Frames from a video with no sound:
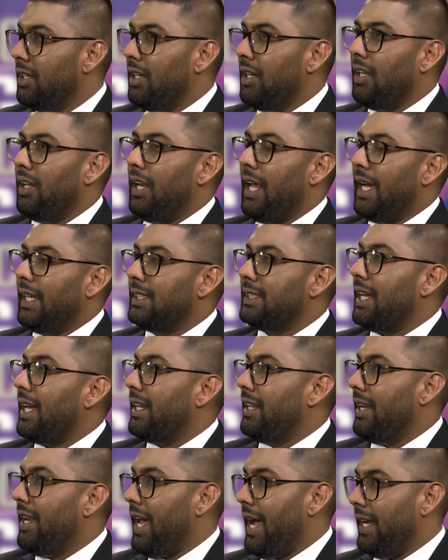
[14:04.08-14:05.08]
lights at
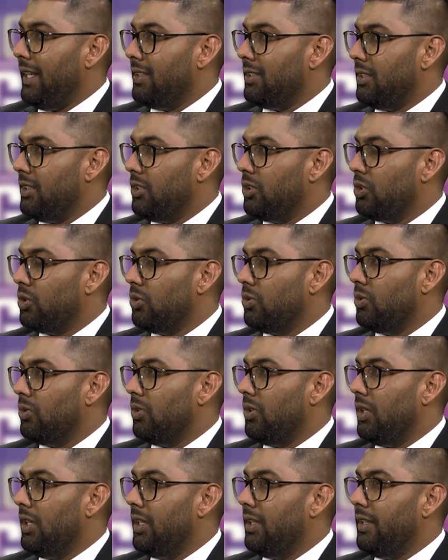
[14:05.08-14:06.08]
night,
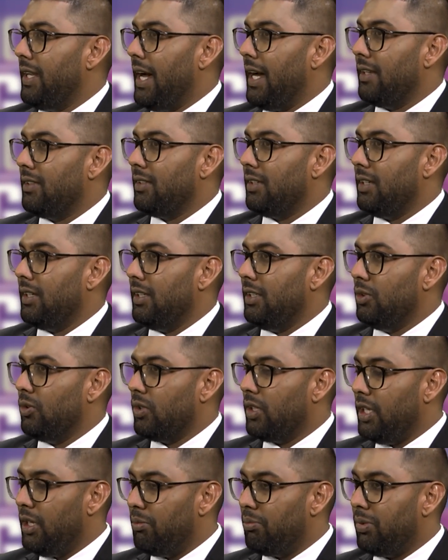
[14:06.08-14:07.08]
so that you
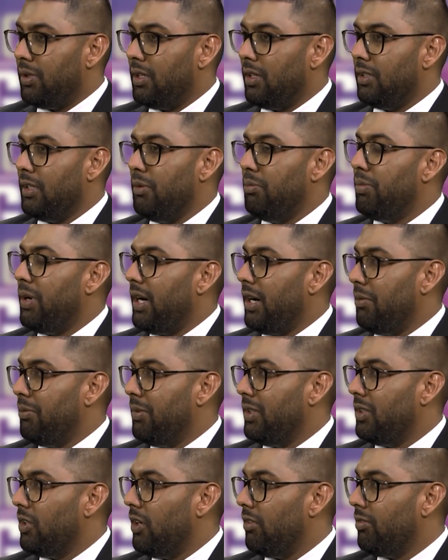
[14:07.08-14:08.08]
keep the
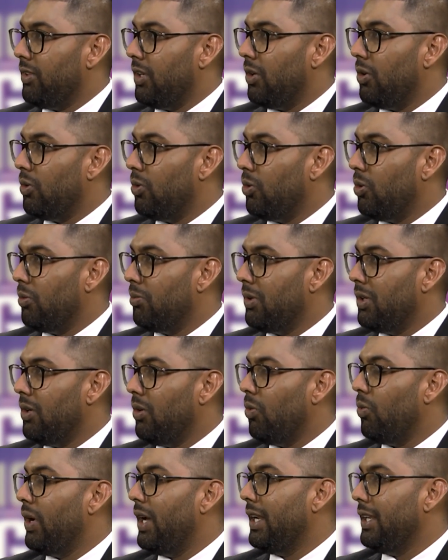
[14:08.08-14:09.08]
perimeter of your home
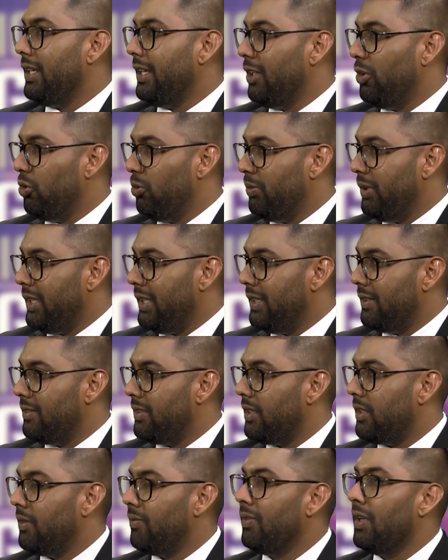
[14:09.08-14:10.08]
well
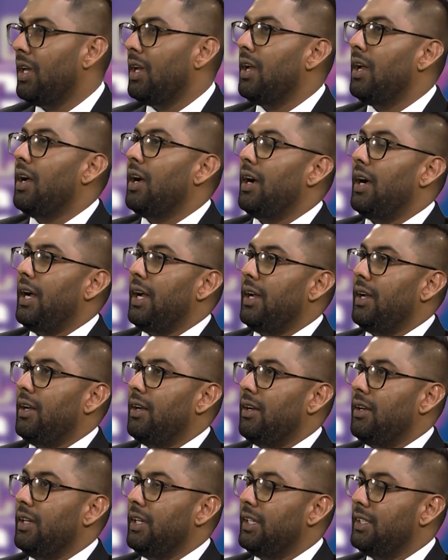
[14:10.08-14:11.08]
illuminated.
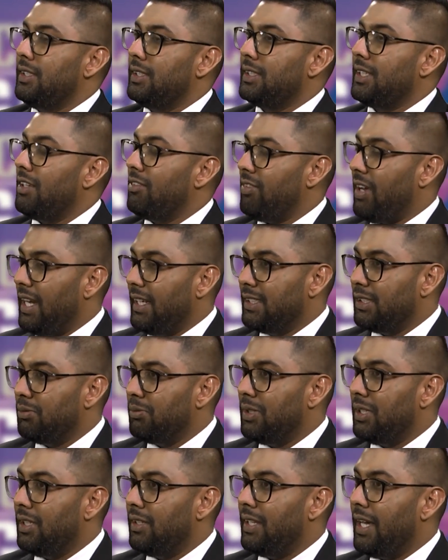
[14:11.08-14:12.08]
It is
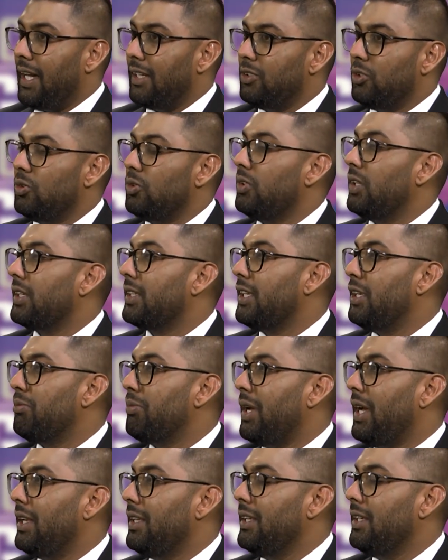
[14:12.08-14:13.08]
advisable that you do not keep
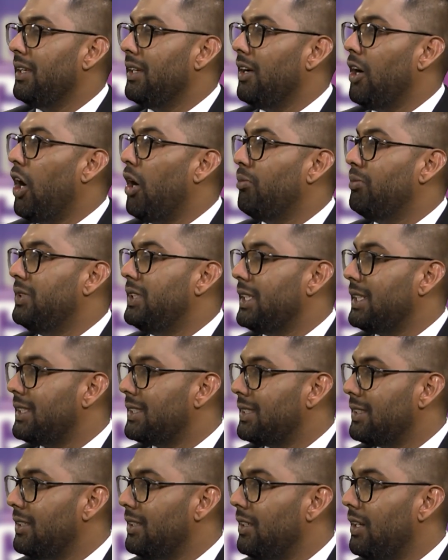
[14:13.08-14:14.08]
any
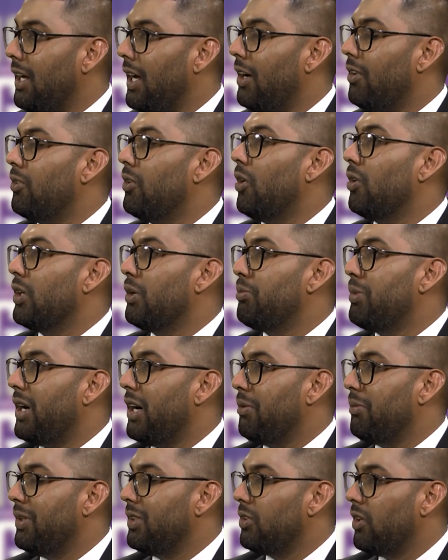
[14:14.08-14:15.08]
objects around the
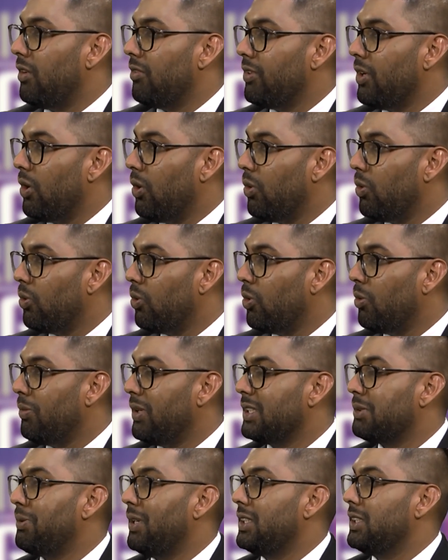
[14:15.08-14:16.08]
perimeter of your home,
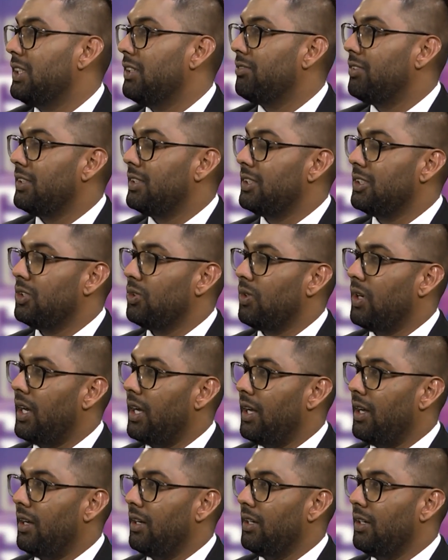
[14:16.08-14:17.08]
especially if it is you
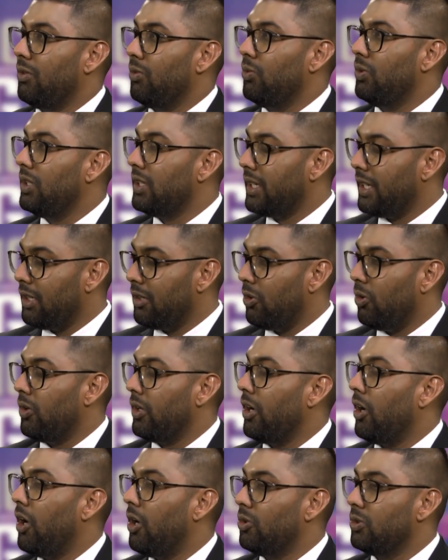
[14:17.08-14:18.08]
are working or
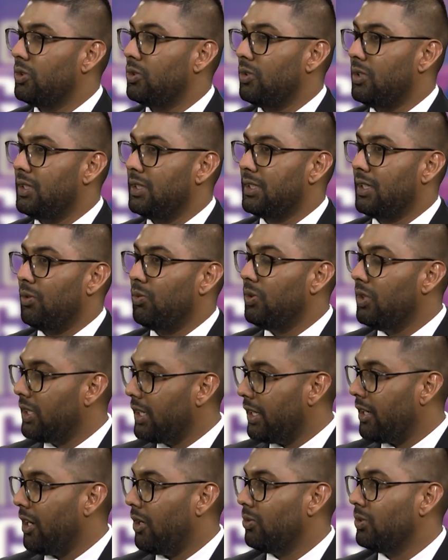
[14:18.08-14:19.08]
your household is a
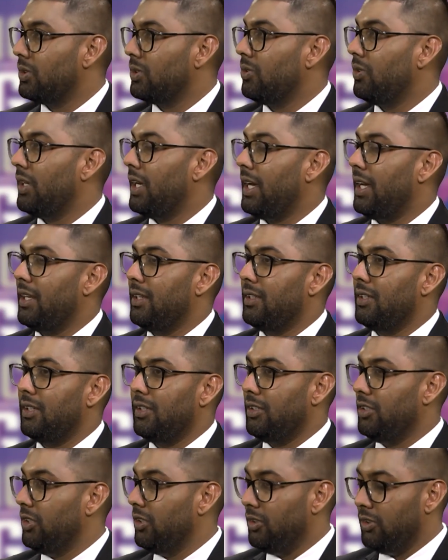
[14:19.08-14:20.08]
working household,
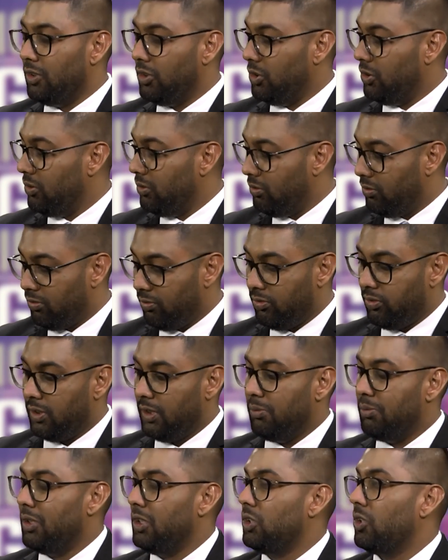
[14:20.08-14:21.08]
and for the
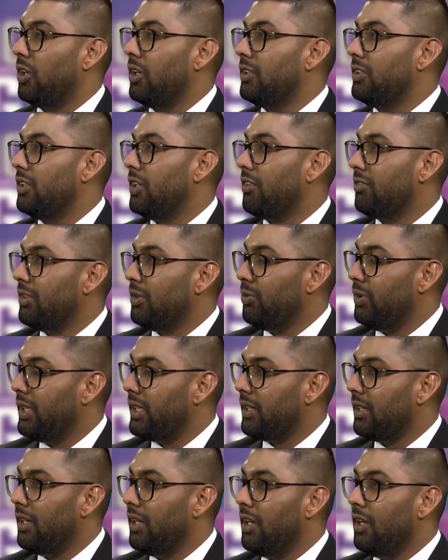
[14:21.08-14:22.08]
majority of the week
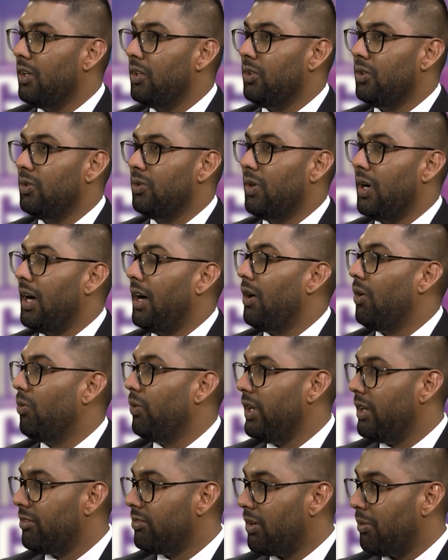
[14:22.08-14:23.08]
you are
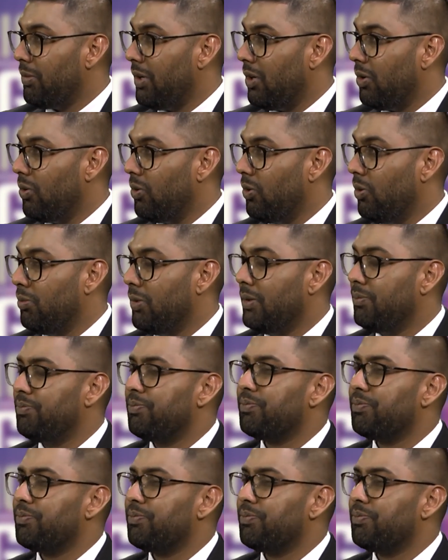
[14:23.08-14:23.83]
away from your home.